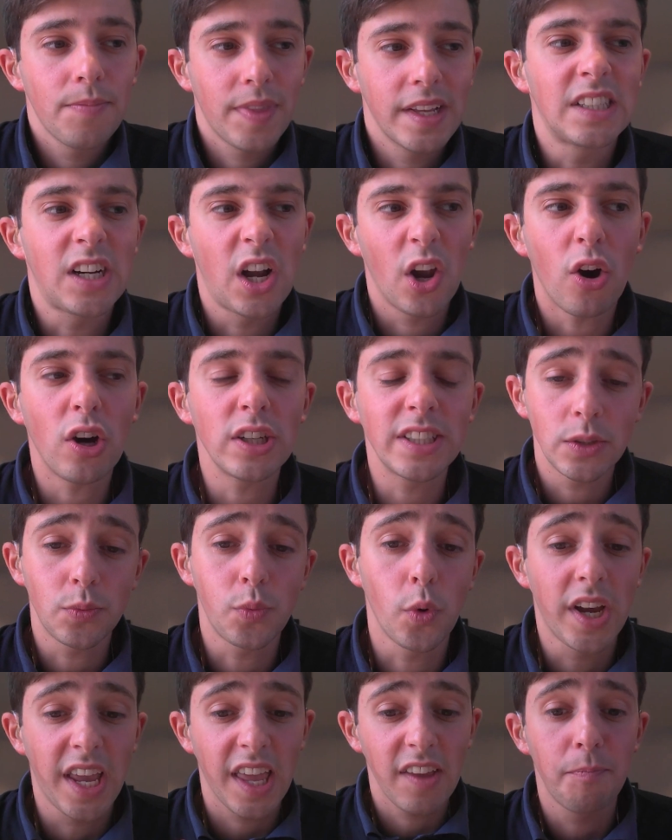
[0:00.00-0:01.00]
the
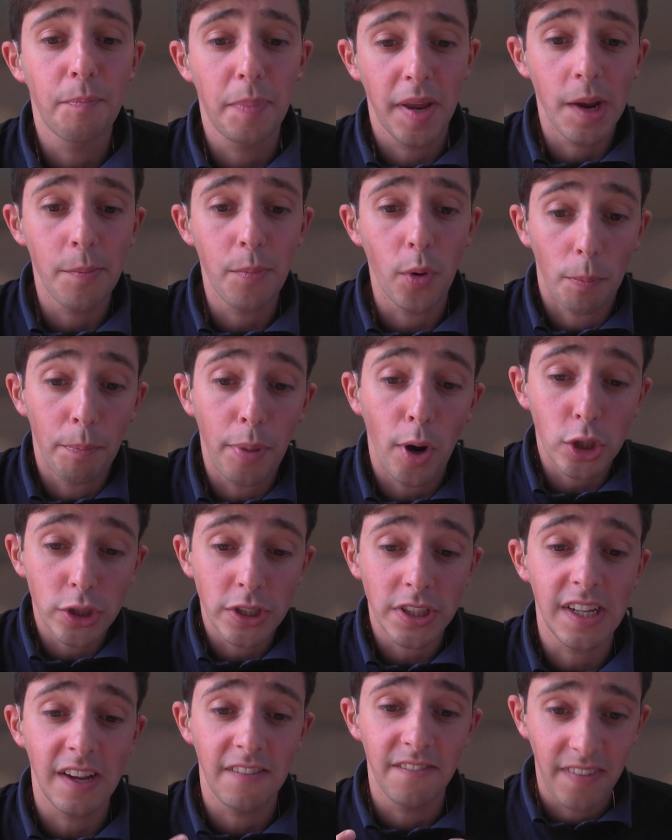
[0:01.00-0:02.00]
glasses will give people a
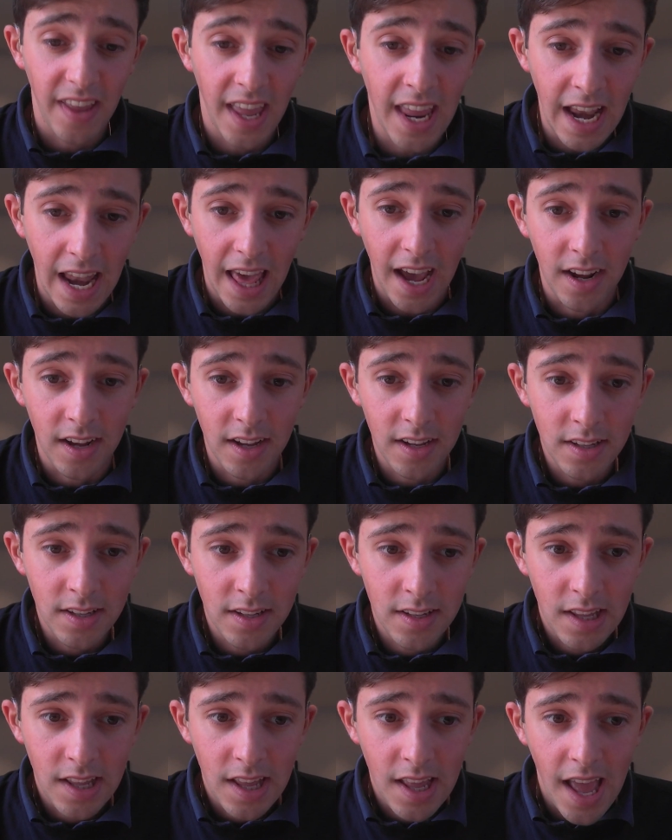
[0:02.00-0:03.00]
positive feeling,
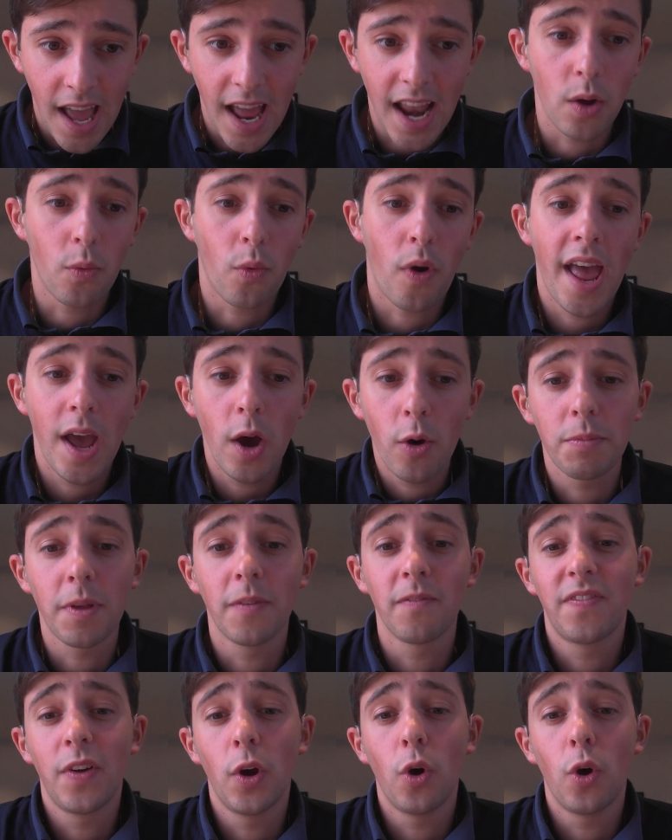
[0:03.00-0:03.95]
and it will help them